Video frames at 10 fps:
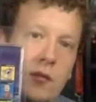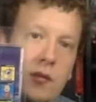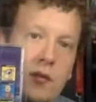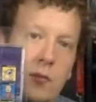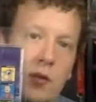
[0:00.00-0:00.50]
one
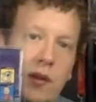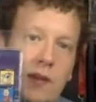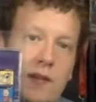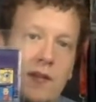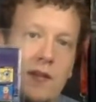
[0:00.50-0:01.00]
looks more
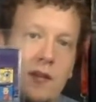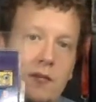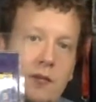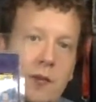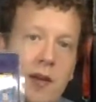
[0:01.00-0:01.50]
like it's a still
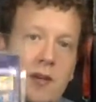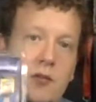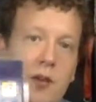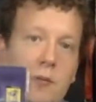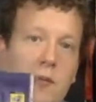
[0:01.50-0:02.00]
from the
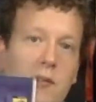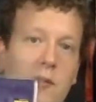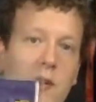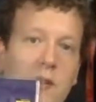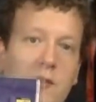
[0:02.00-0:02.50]
actual
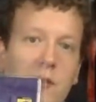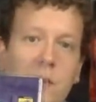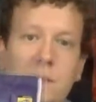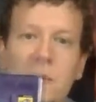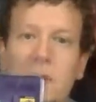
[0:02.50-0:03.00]
episode that he's
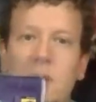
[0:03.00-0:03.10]
from.